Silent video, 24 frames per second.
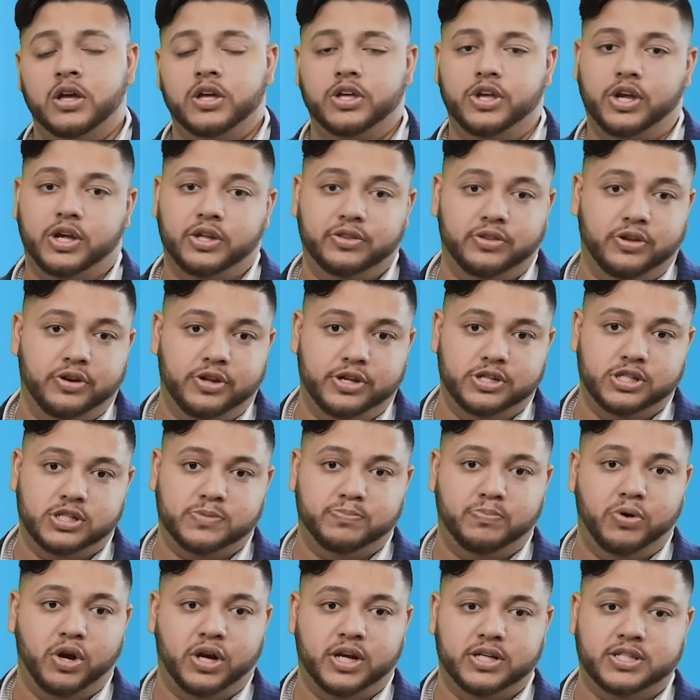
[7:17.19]
You can literally
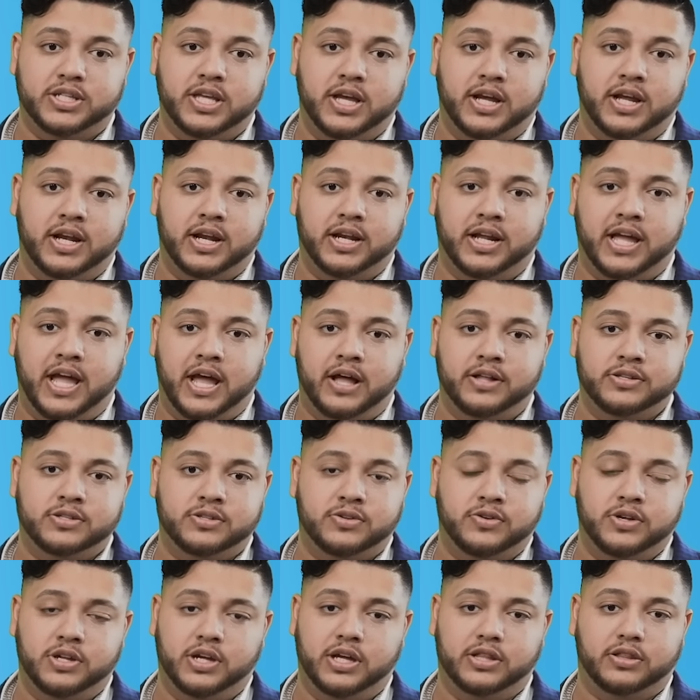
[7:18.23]
just book a ticket and
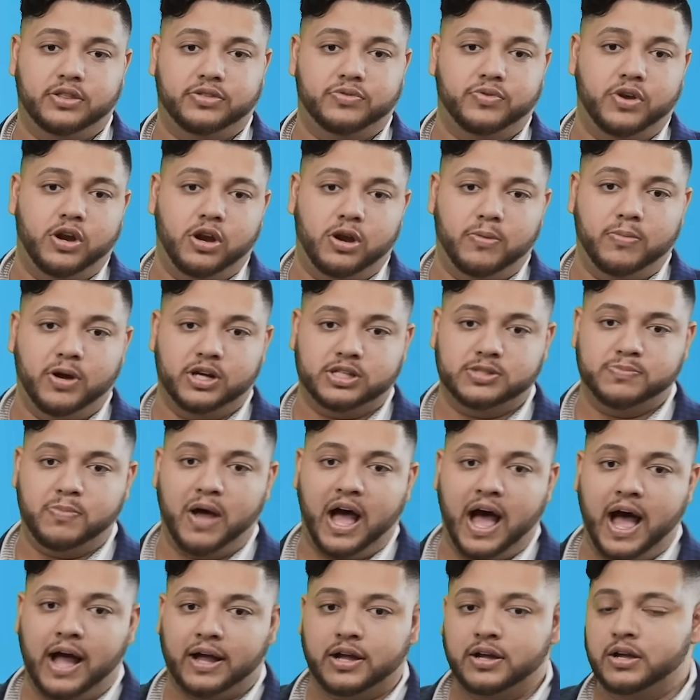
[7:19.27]
cancel, and you get the $300
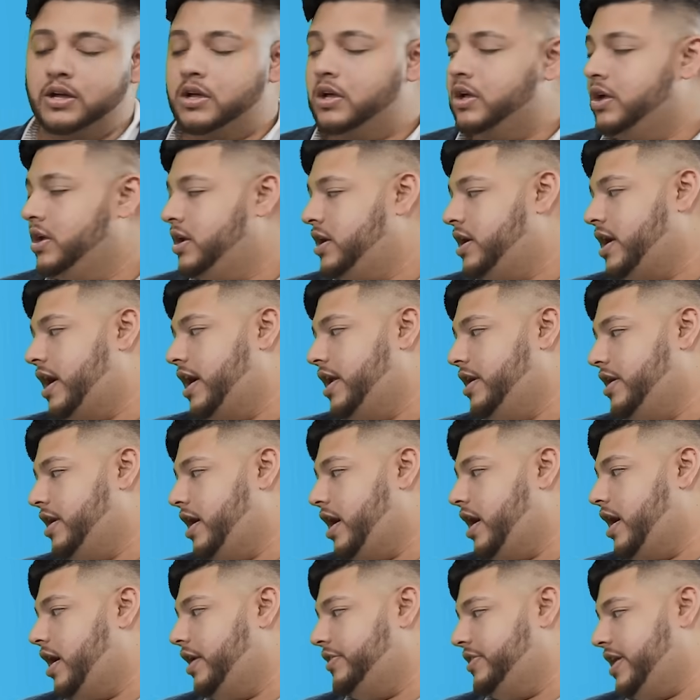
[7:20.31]
back, and
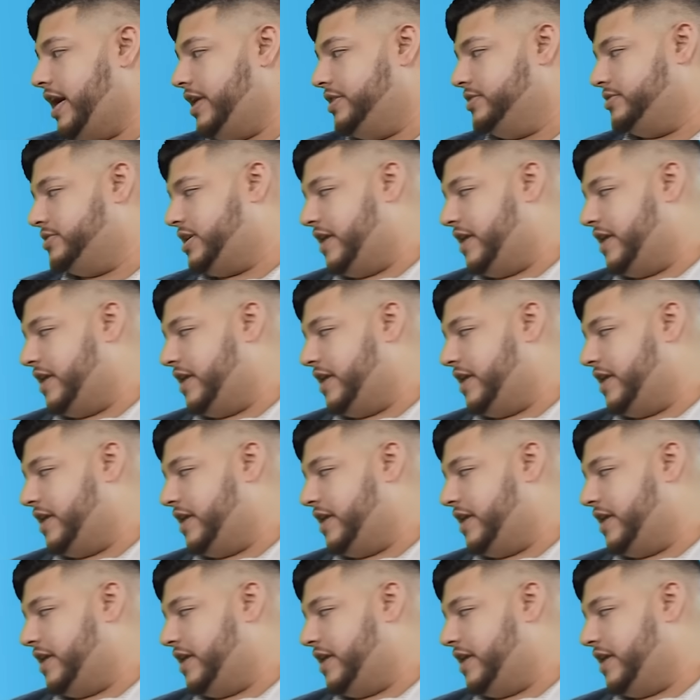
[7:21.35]
that